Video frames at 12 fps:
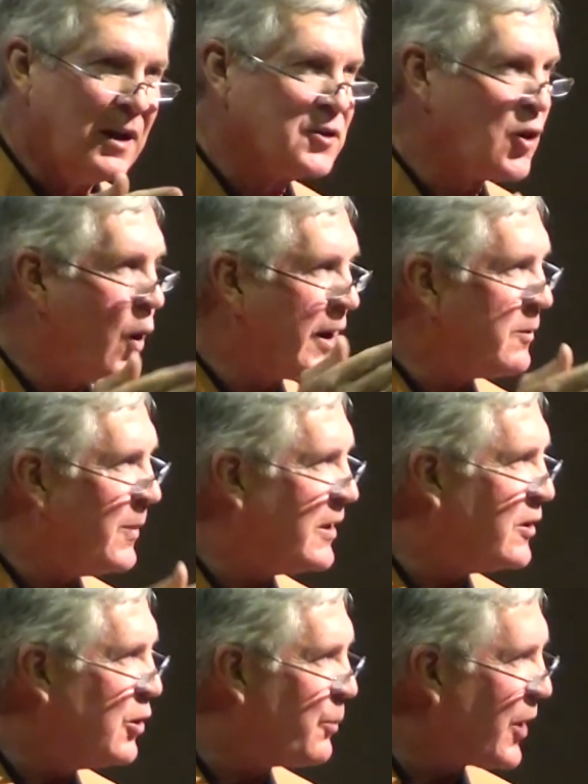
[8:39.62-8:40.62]
is going to
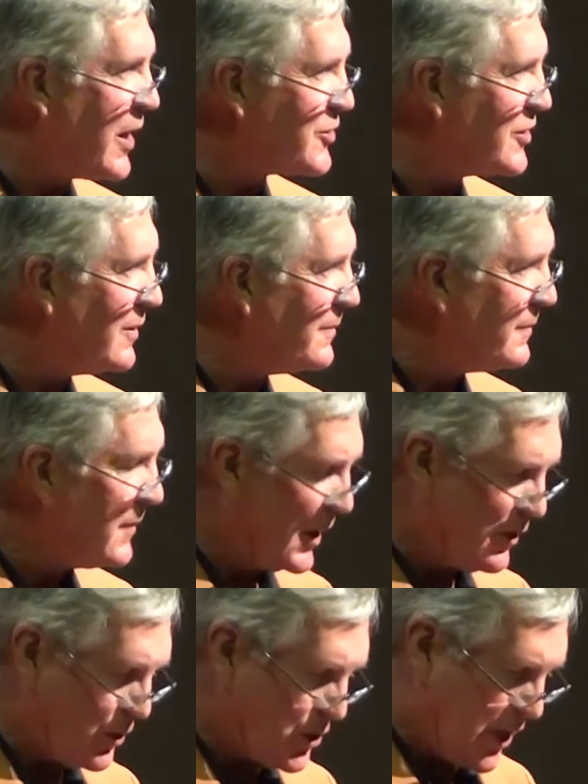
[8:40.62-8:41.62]
be the new president,
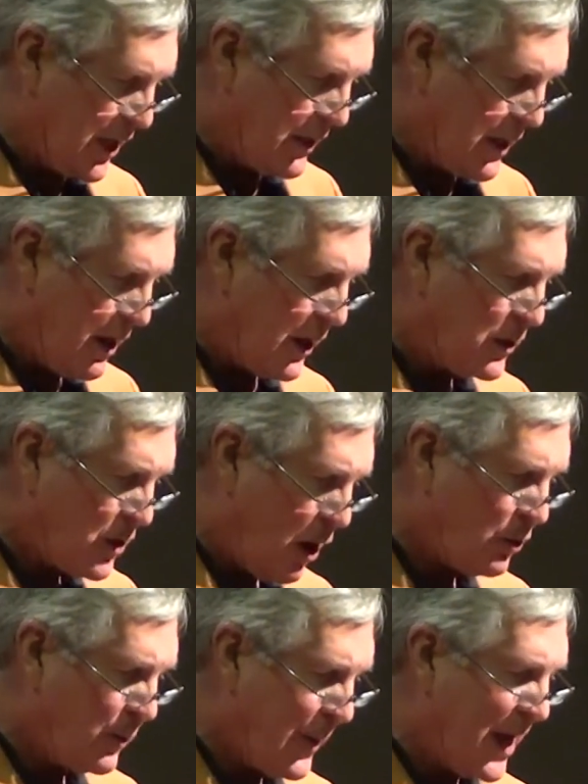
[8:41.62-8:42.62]
and you're sitting there. And he
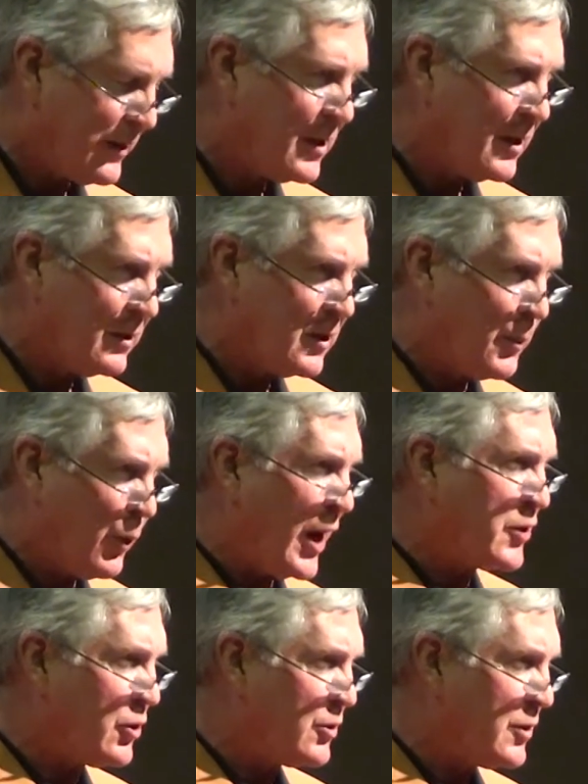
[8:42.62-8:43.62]
talked about the
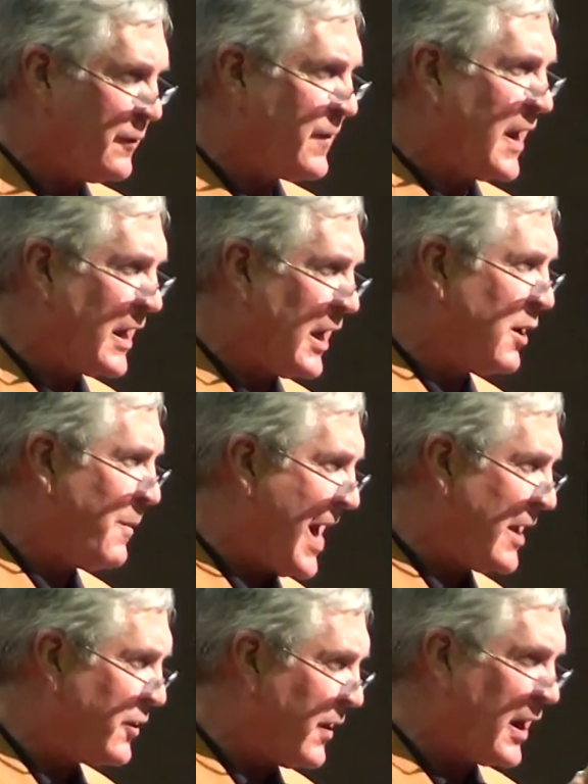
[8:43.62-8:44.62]
pressures of thinking
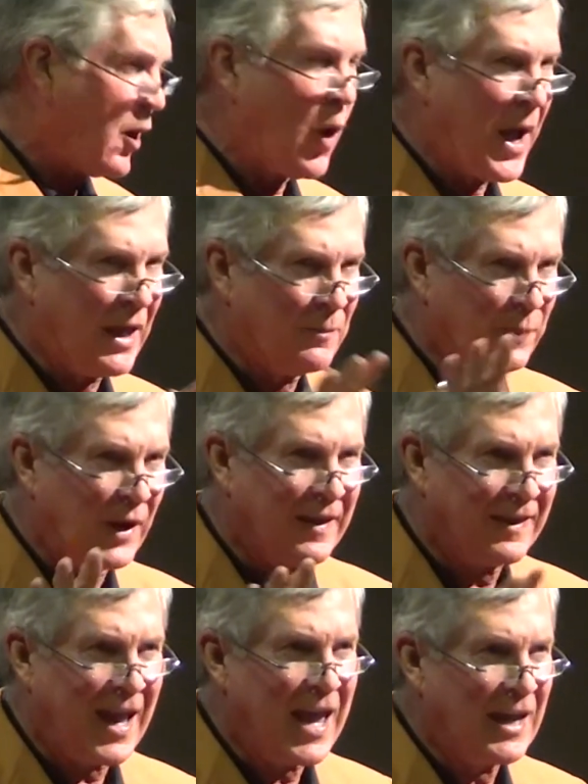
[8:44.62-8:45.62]
about, do they go ahead and play
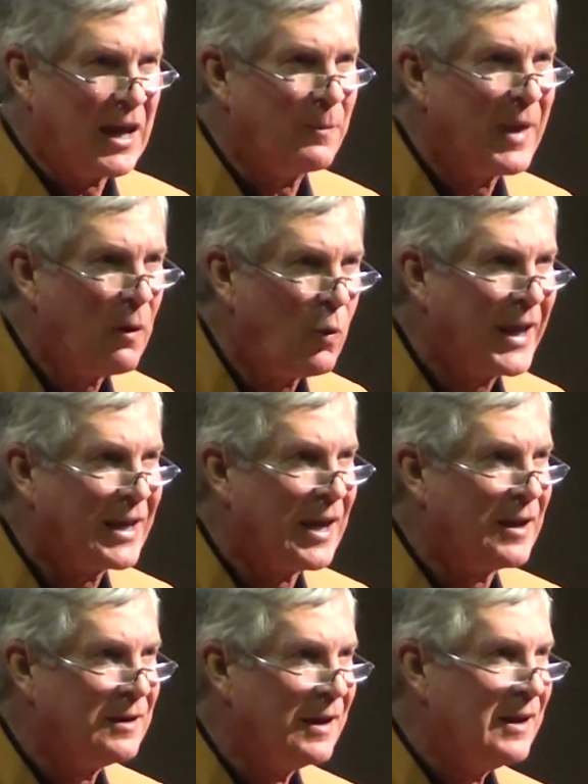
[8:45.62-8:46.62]
the A&M that
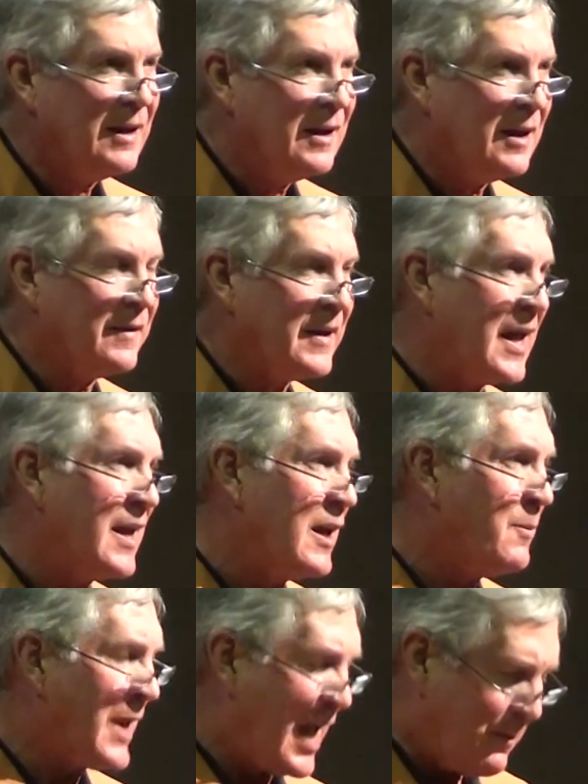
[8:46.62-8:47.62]
weekend, the
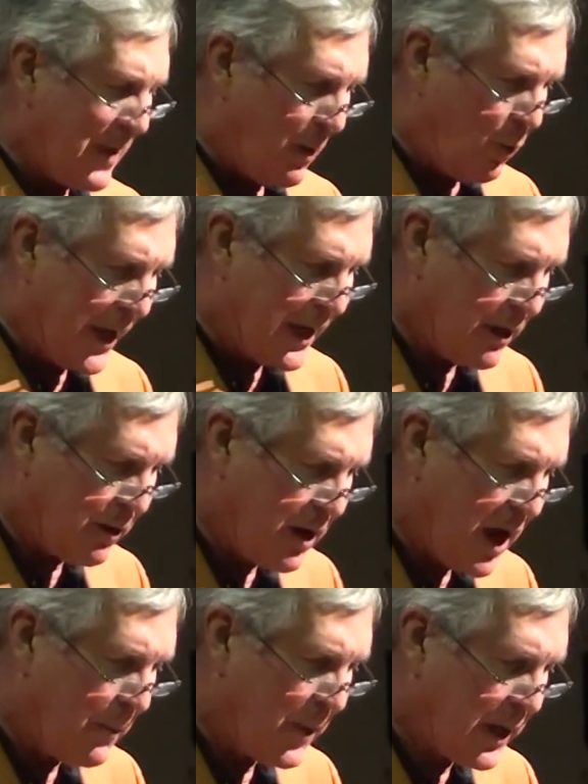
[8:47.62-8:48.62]
A&M game that weekend or
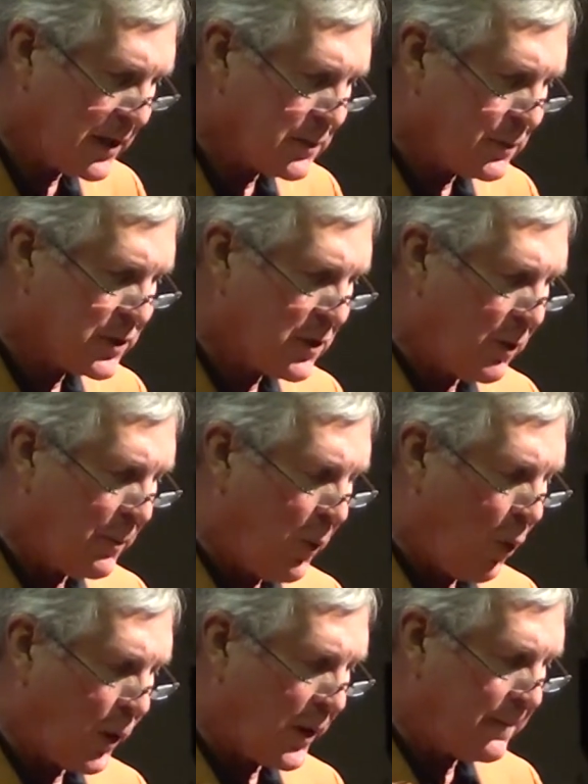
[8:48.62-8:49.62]
not, because it was so
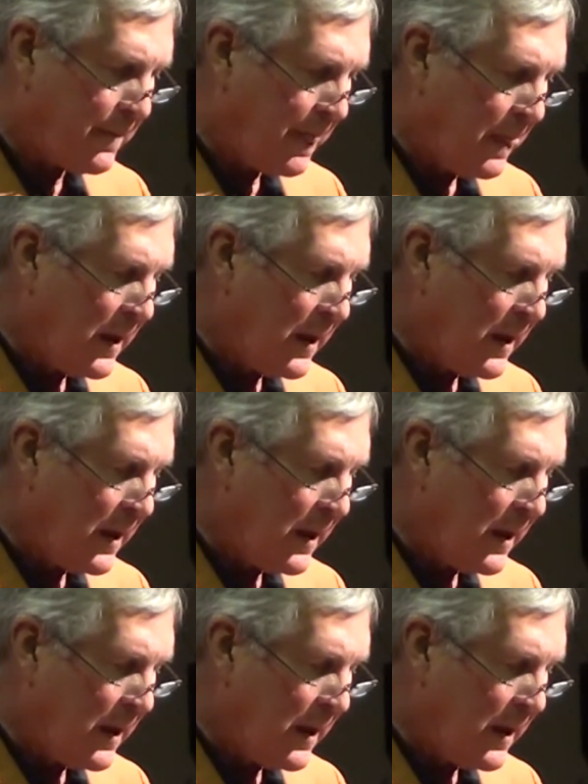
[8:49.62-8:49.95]
important.